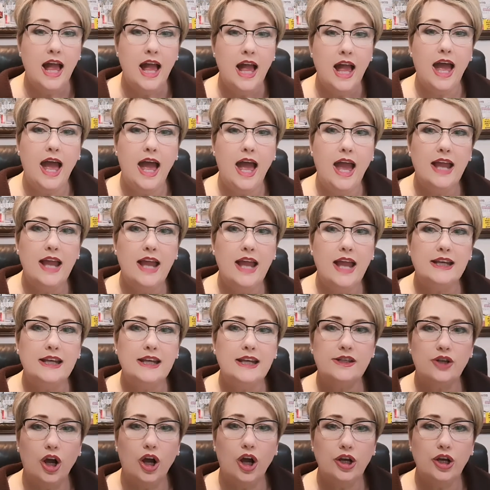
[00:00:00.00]
And
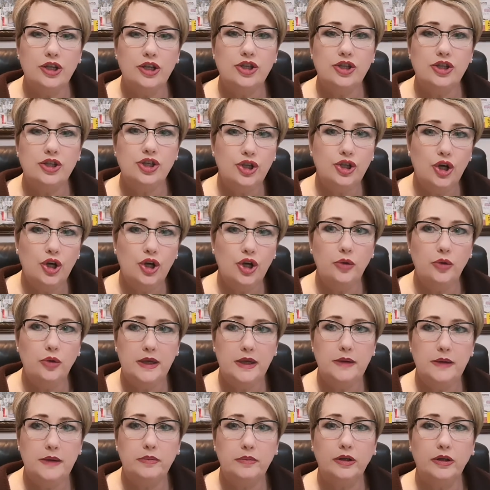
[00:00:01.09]
he's gotten to know
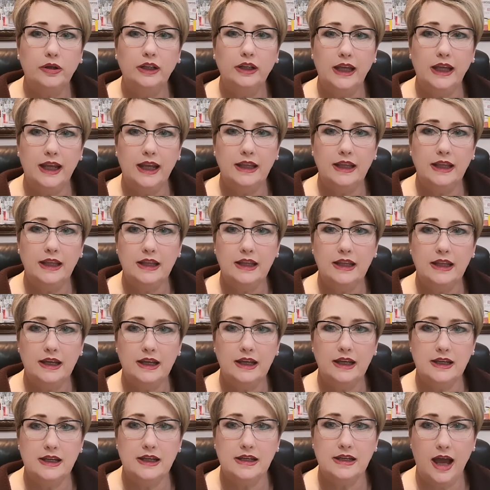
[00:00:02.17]
people in
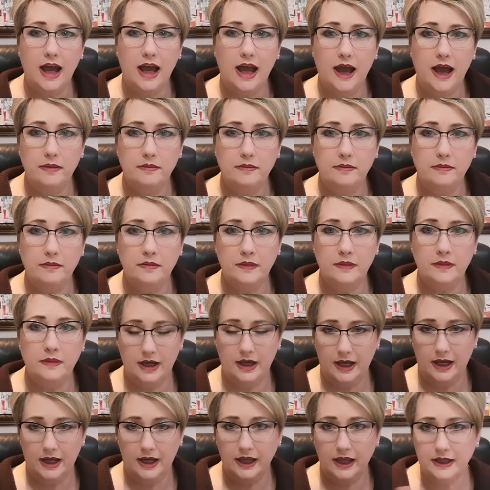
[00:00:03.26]

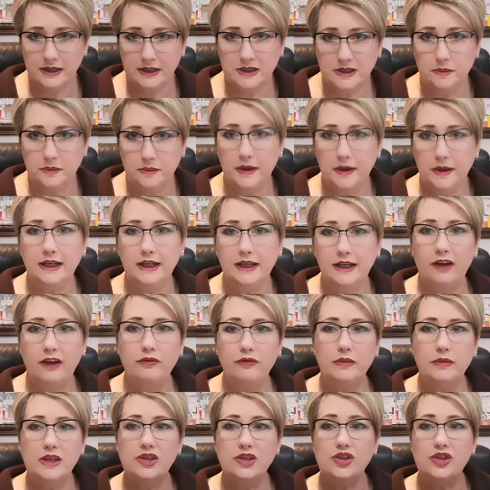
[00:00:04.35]
the Tibetan
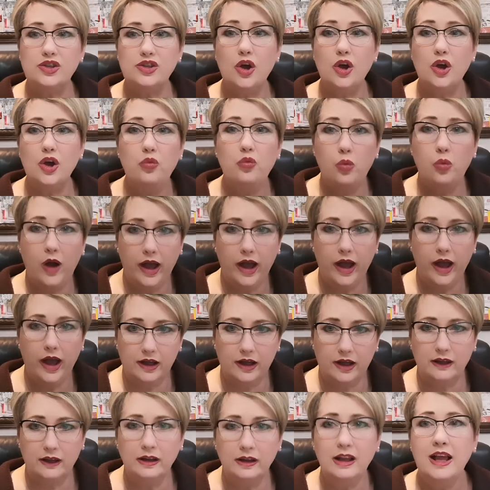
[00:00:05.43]
government so
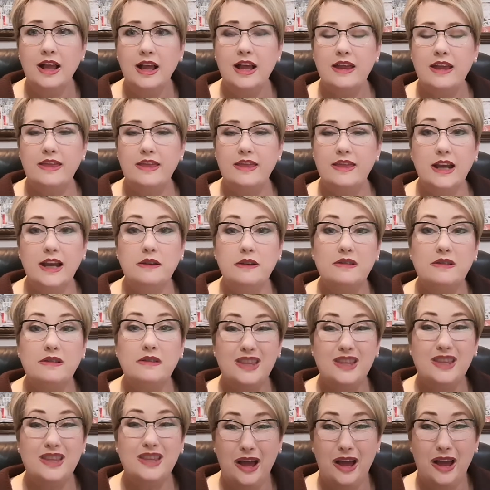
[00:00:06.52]
well that
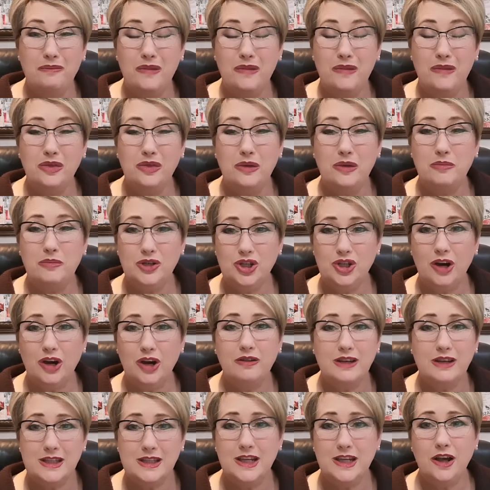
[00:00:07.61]
the
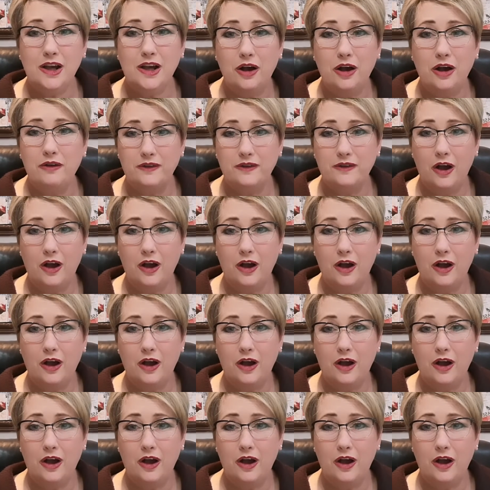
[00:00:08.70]
majority of